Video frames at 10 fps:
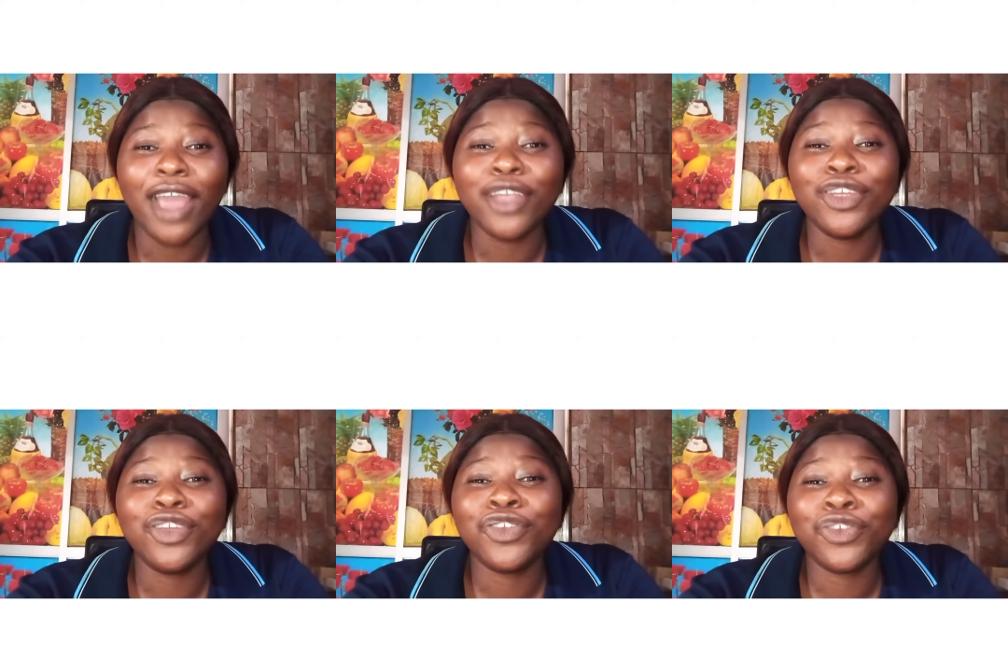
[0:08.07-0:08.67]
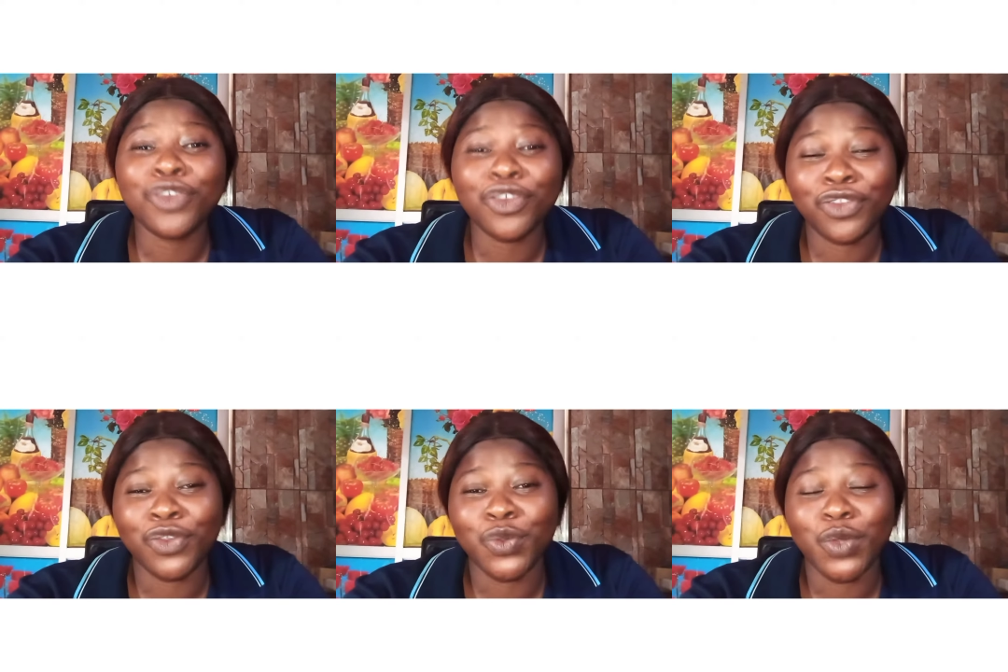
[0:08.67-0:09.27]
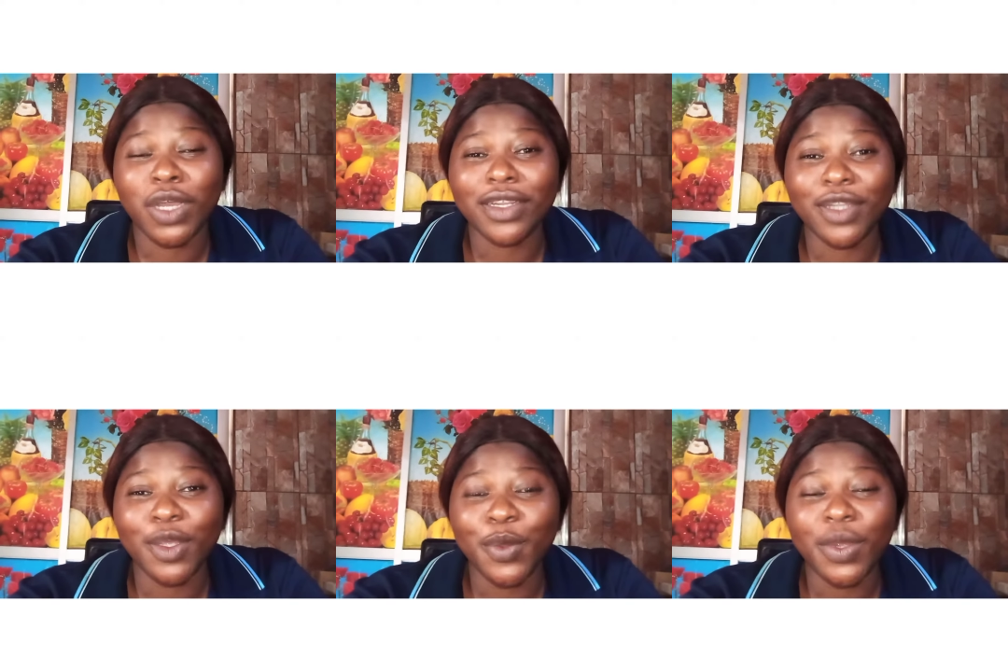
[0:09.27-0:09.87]
I trust you are
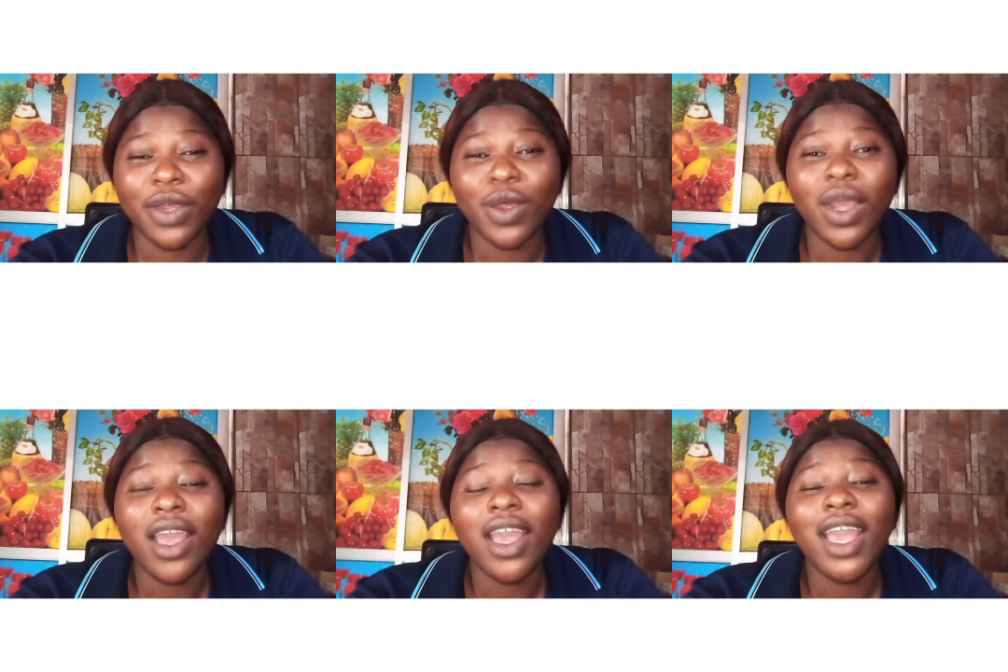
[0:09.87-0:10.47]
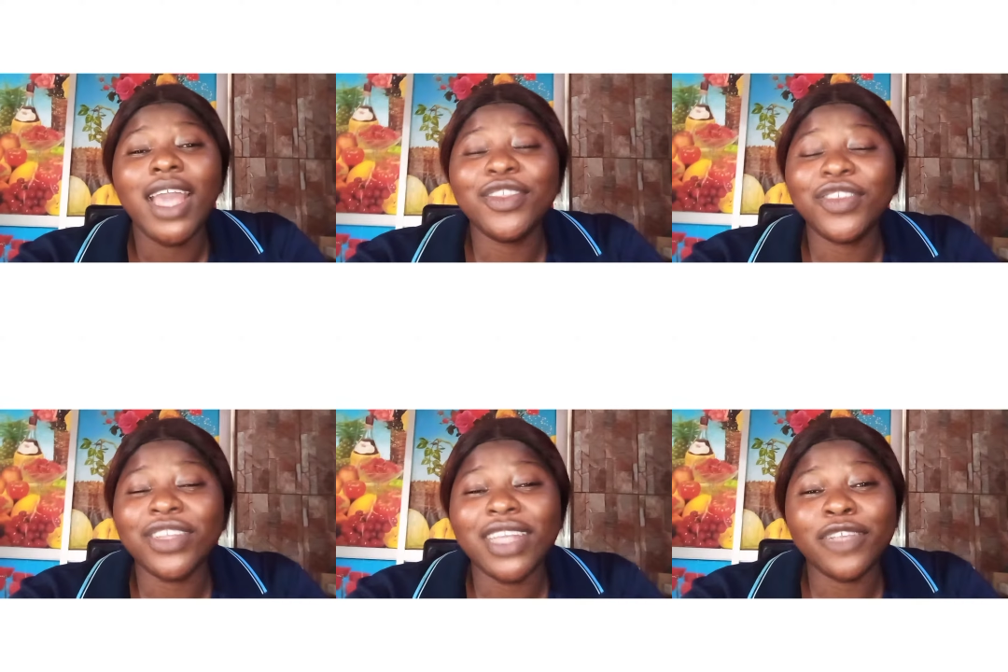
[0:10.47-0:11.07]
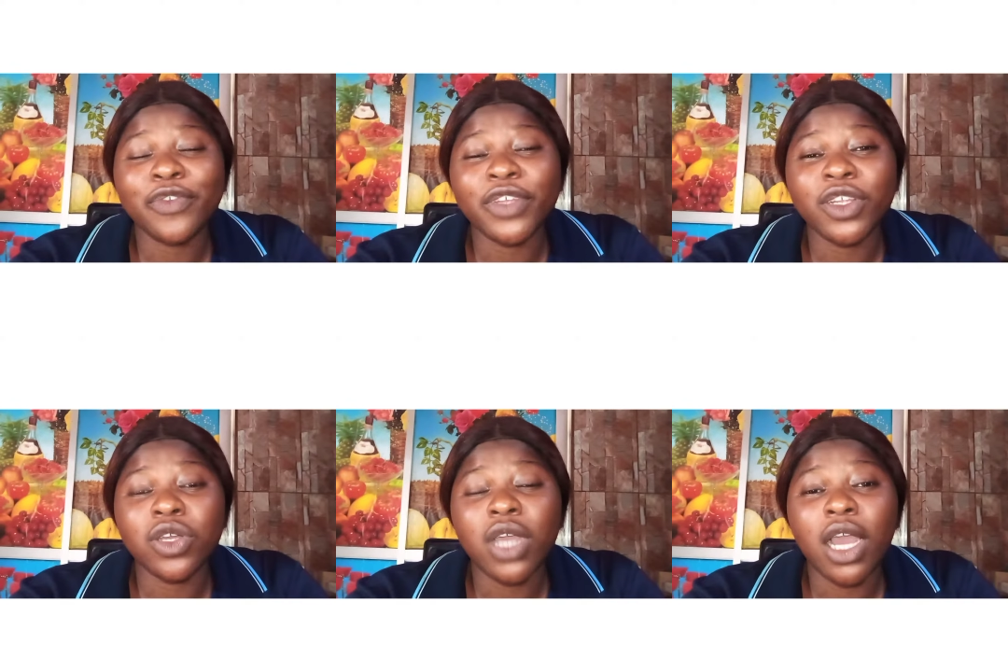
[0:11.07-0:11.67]
doing well. In today's
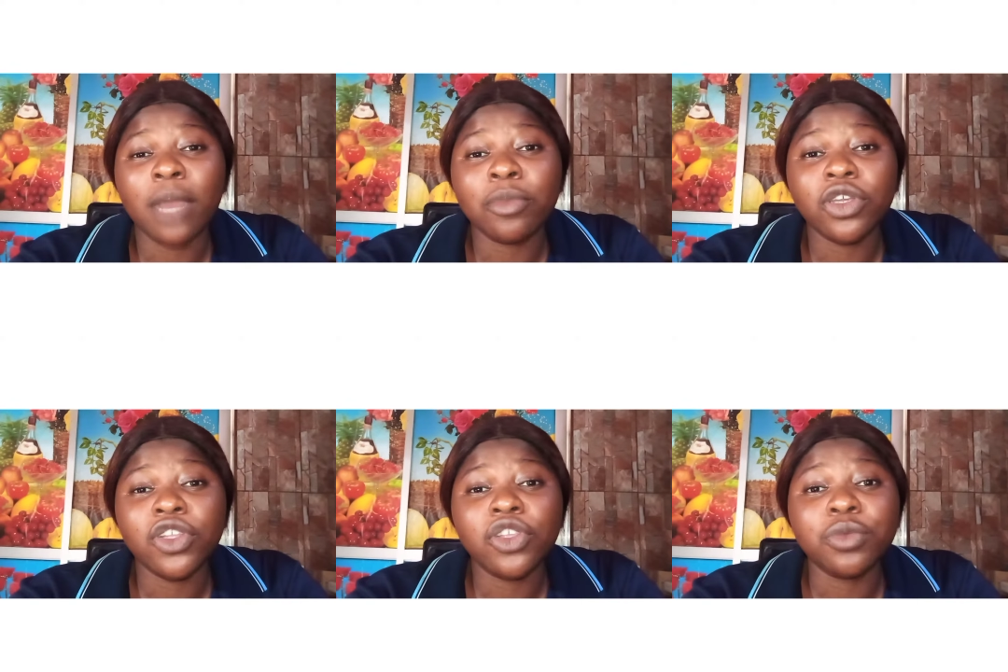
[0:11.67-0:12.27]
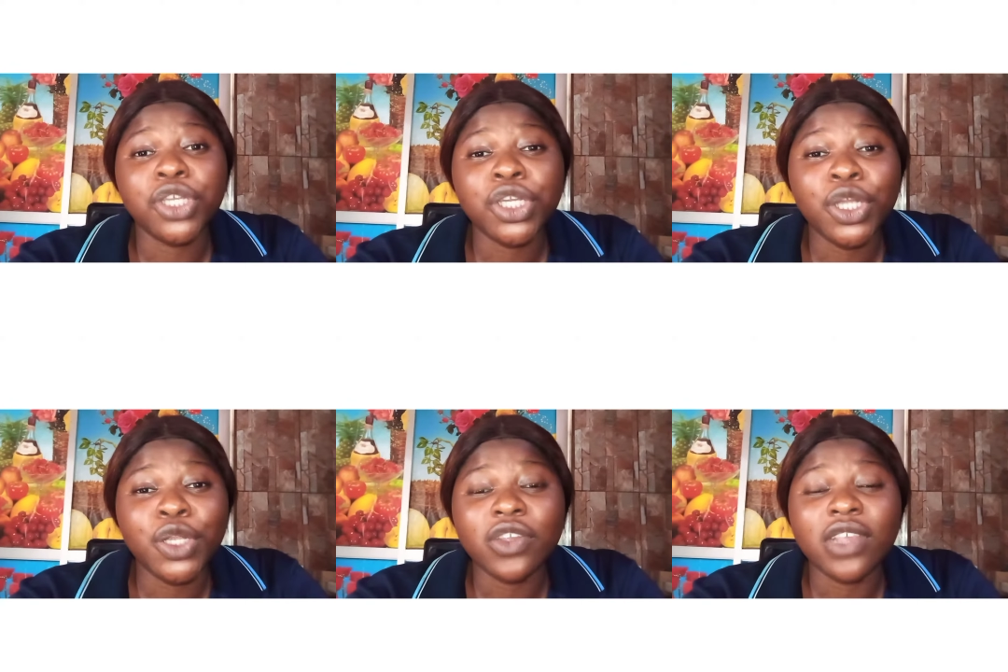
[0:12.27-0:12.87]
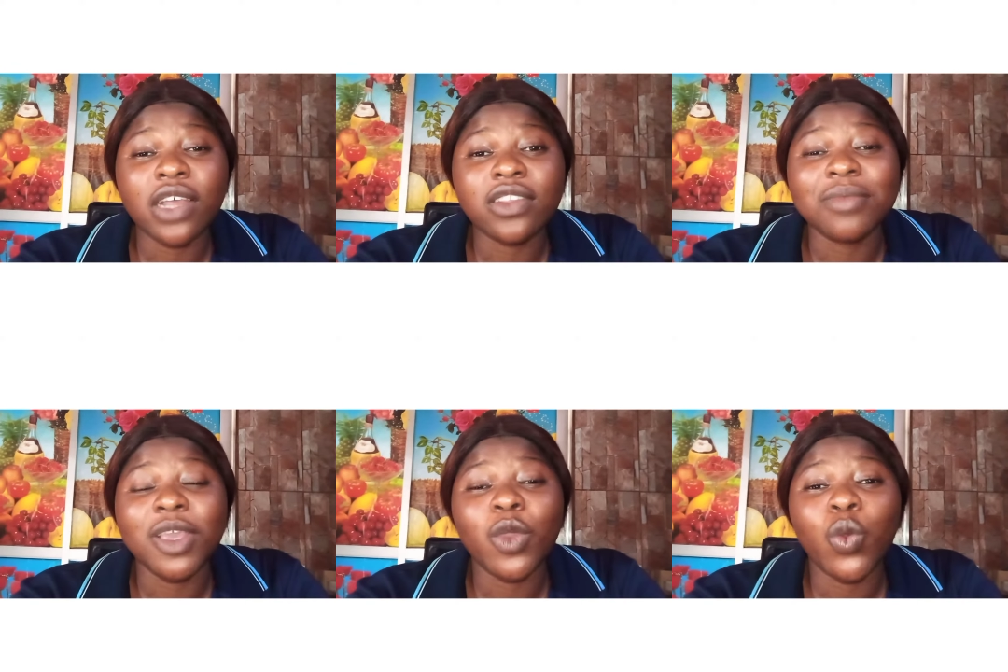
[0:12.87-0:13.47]
video, I'm going to be showing us how
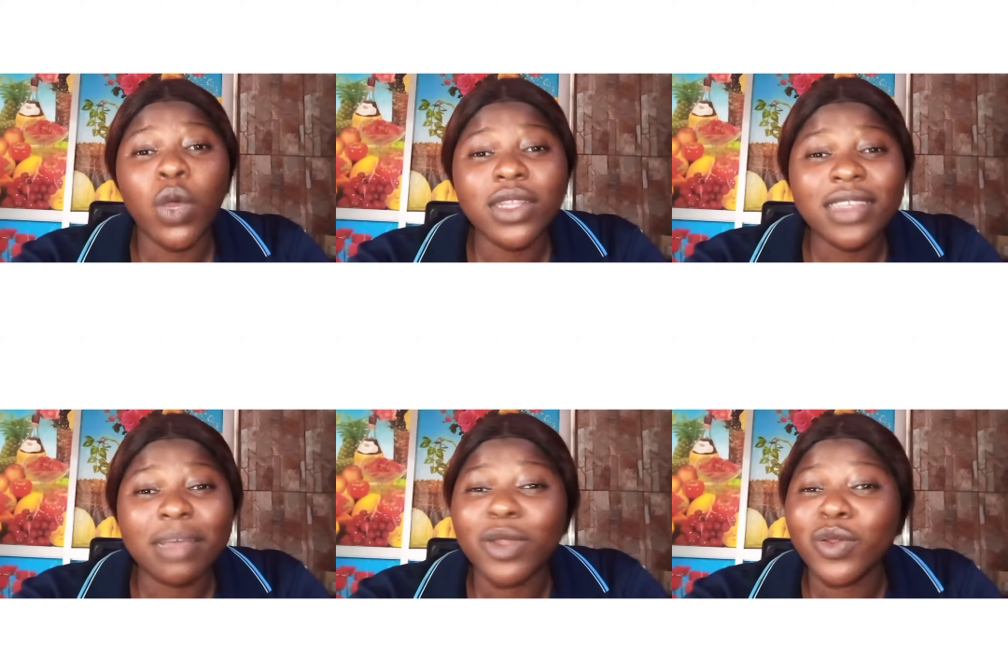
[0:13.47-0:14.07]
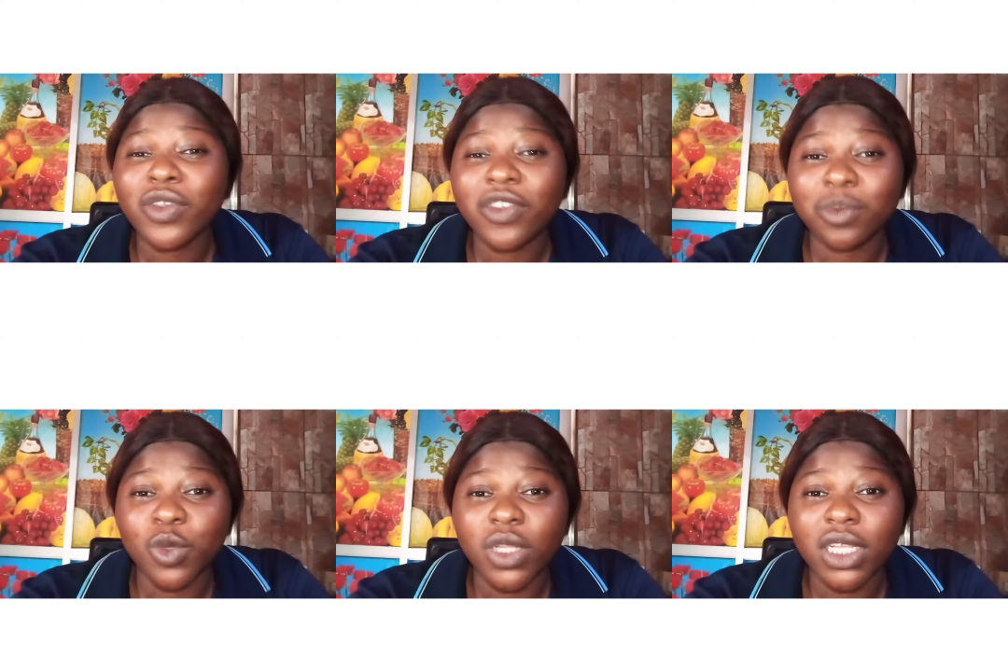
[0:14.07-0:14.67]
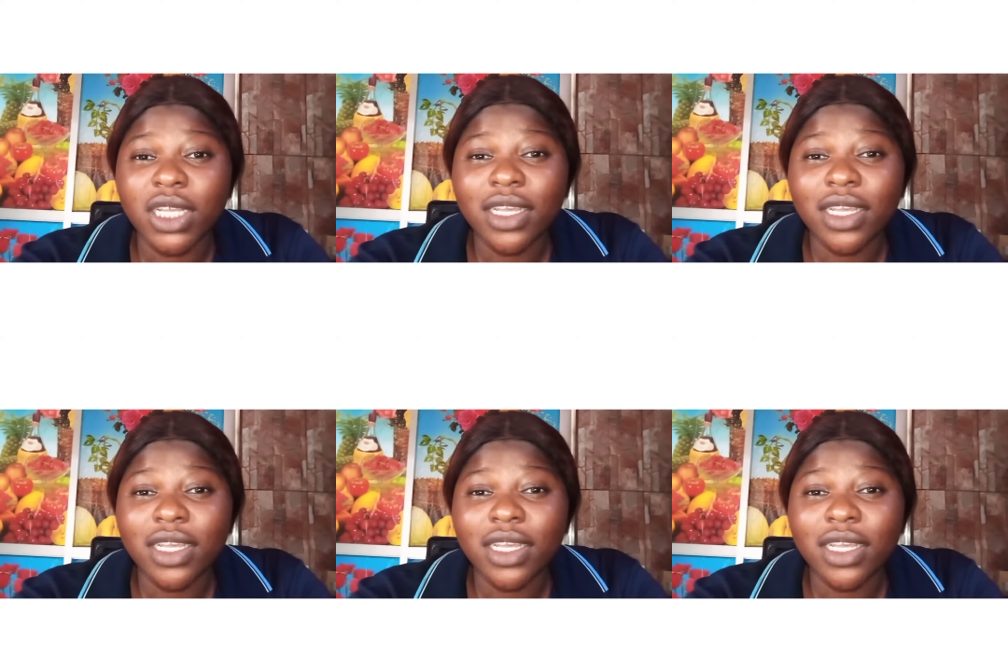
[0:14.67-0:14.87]
to make watermelon smoothie.